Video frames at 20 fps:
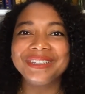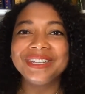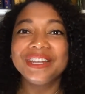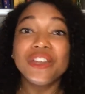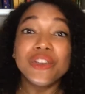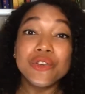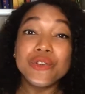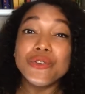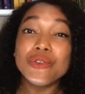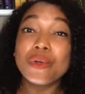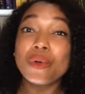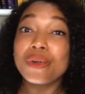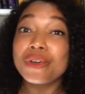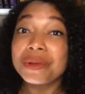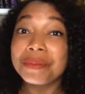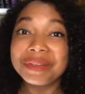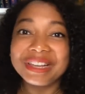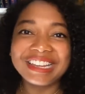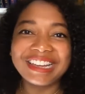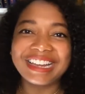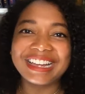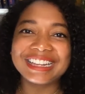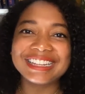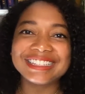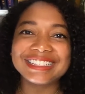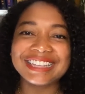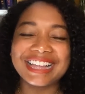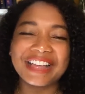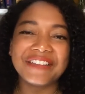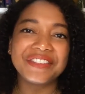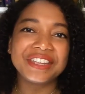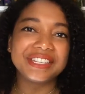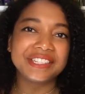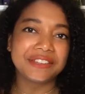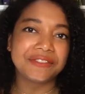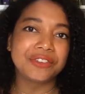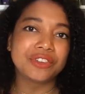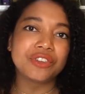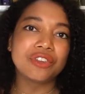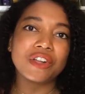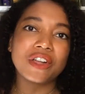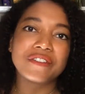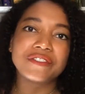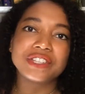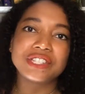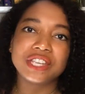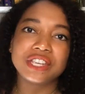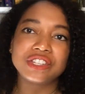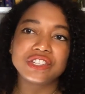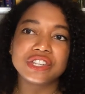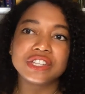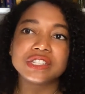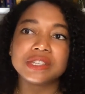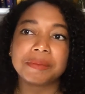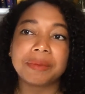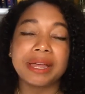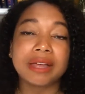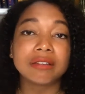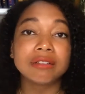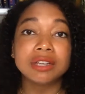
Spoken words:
normalize having difficult conversations about